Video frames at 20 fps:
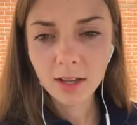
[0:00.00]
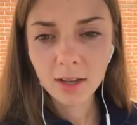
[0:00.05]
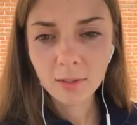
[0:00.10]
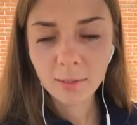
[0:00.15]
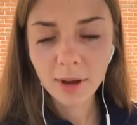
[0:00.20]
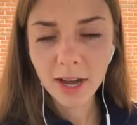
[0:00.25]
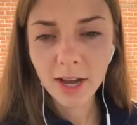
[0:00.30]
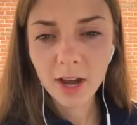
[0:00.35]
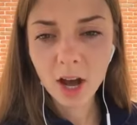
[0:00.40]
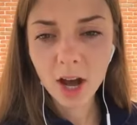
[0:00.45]

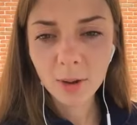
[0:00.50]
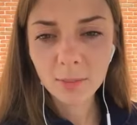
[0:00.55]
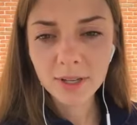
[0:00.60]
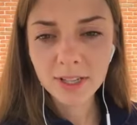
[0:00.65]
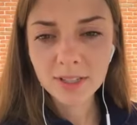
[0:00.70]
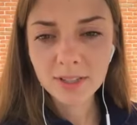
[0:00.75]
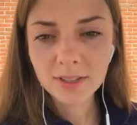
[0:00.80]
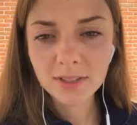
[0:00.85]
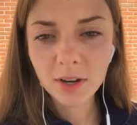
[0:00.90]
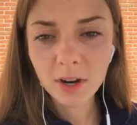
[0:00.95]
My
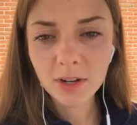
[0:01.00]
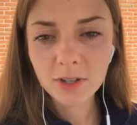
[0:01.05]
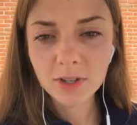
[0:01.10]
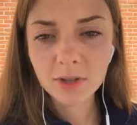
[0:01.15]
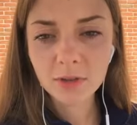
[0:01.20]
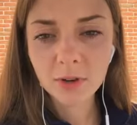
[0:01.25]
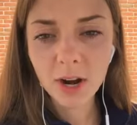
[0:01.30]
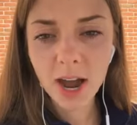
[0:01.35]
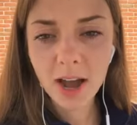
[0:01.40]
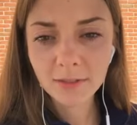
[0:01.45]
hobbies are
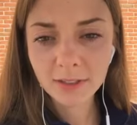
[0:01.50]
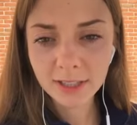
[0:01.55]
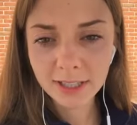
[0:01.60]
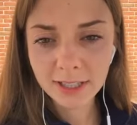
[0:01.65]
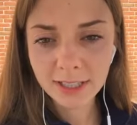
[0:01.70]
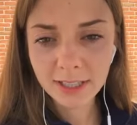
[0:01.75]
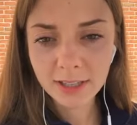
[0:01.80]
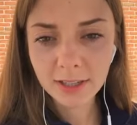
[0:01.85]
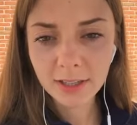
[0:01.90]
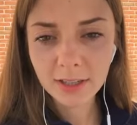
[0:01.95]

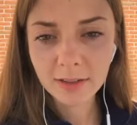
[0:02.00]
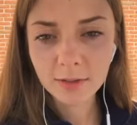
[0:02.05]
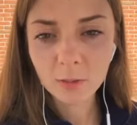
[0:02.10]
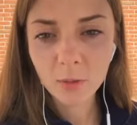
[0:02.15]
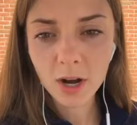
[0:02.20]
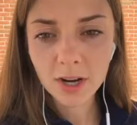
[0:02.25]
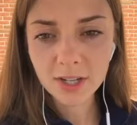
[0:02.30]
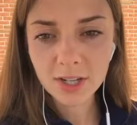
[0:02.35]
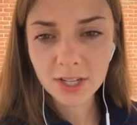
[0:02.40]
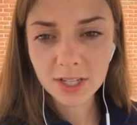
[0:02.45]
traveling,
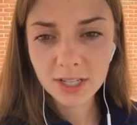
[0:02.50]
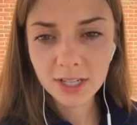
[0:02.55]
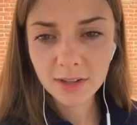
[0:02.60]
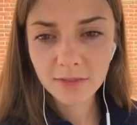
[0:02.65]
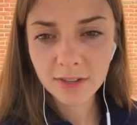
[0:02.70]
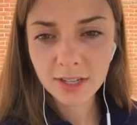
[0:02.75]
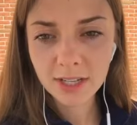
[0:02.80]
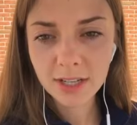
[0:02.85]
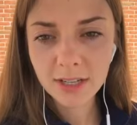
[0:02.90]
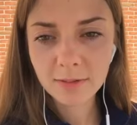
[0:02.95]
watching
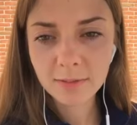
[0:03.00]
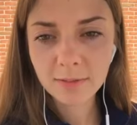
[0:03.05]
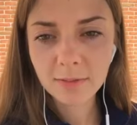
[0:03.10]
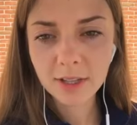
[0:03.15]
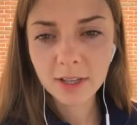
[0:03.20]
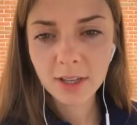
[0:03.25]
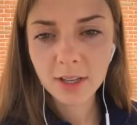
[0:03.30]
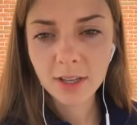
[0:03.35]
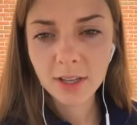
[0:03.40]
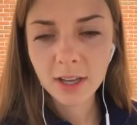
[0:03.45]
TV,
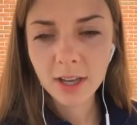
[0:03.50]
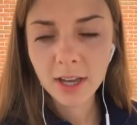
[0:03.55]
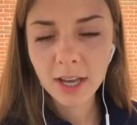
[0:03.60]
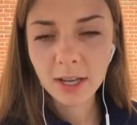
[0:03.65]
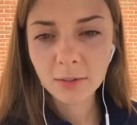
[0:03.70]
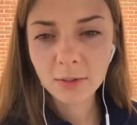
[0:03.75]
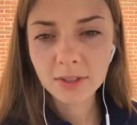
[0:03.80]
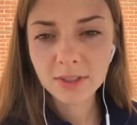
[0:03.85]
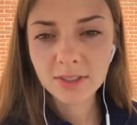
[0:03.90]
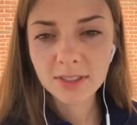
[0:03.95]

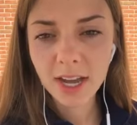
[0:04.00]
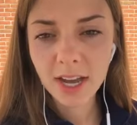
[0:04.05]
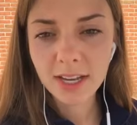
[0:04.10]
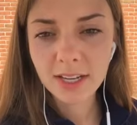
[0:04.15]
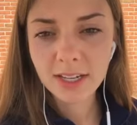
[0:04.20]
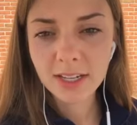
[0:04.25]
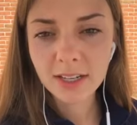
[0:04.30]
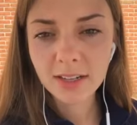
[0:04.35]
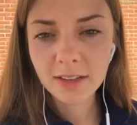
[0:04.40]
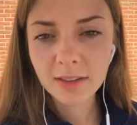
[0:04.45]
and
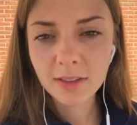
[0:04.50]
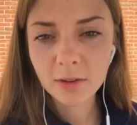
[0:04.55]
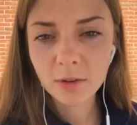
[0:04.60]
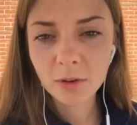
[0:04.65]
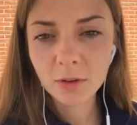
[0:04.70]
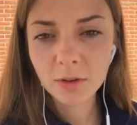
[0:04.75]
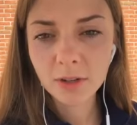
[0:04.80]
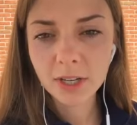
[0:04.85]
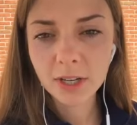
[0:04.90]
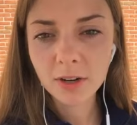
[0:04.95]
reciting the
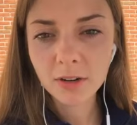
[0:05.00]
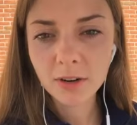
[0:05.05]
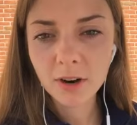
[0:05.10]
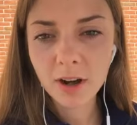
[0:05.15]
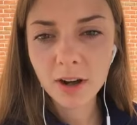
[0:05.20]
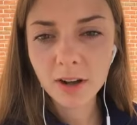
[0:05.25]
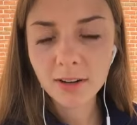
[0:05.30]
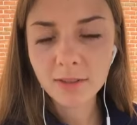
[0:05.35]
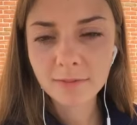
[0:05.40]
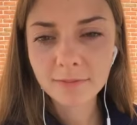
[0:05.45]
Holy
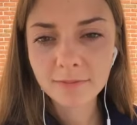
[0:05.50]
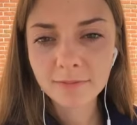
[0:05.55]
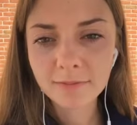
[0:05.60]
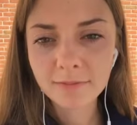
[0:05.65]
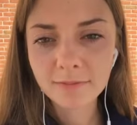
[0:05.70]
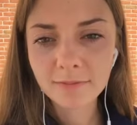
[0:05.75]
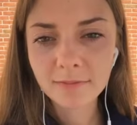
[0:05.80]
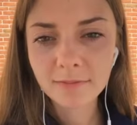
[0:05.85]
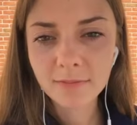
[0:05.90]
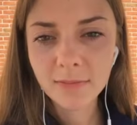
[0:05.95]
Quran.
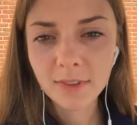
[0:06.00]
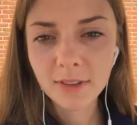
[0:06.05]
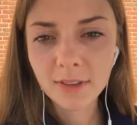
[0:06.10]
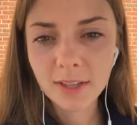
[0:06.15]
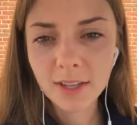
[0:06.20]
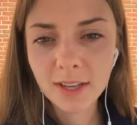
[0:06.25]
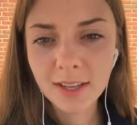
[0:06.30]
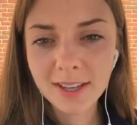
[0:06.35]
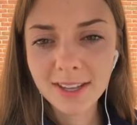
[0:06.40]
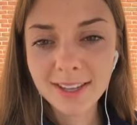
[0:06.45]

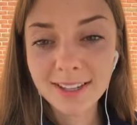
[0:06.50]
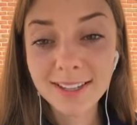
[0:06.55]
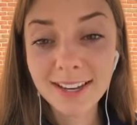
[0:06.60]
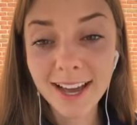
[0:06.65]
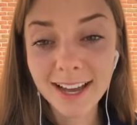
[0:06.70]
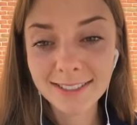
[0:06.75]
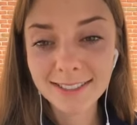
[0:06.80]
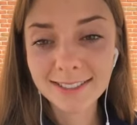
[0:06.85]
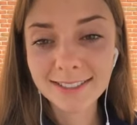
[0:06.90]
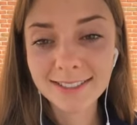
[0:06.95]

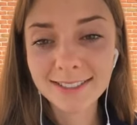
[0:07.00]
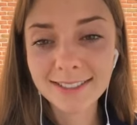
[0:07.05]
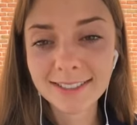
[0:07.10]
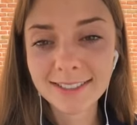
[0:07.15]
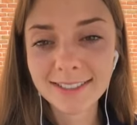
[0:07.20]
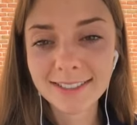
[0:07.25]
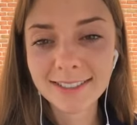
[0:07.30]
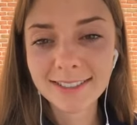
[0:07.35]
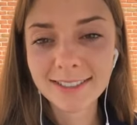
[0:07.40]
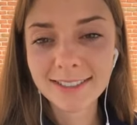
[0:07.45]
Nice.
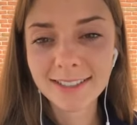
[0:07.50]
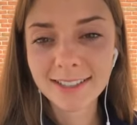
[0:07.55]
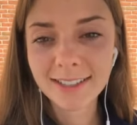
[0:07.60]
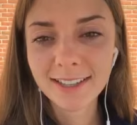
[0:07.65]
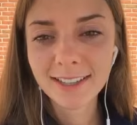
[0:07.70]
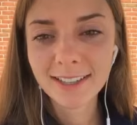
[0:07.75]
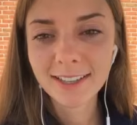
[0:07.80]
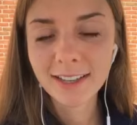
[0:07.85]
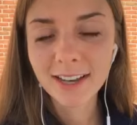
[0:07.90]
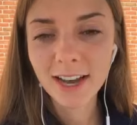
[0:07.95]

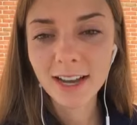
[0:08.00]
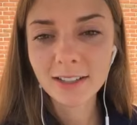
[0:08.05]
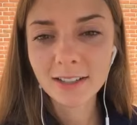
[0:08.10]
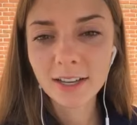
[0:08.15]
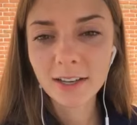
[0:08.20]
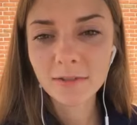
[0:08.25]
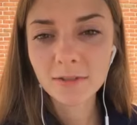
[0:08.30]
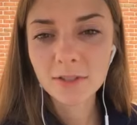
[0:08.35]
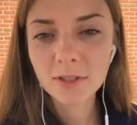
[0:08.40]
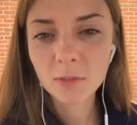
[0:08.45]
I
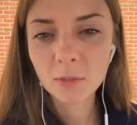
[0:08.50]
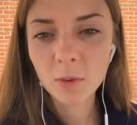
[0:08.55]
love